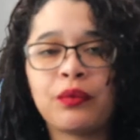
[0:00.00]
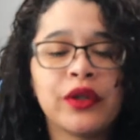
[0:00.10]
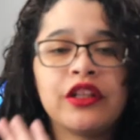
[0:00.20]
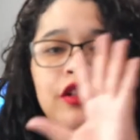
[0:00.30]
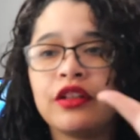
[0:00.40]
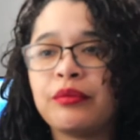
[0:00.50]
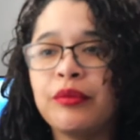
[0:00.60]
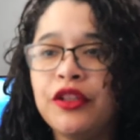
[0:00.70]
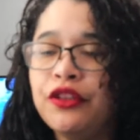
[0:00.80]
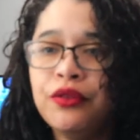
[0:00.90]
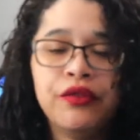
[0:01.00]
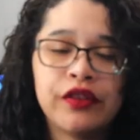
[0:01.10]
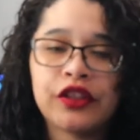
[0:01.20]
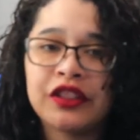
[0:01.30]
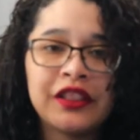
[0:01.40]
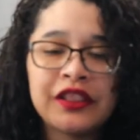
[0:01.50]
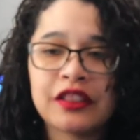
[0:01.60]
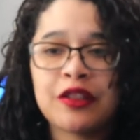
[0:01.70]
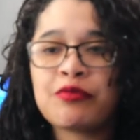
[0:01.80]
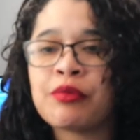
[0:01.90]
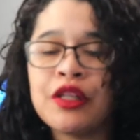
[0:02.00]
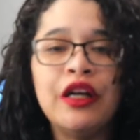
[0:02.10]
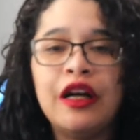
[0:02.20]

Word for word: weird maneuver system.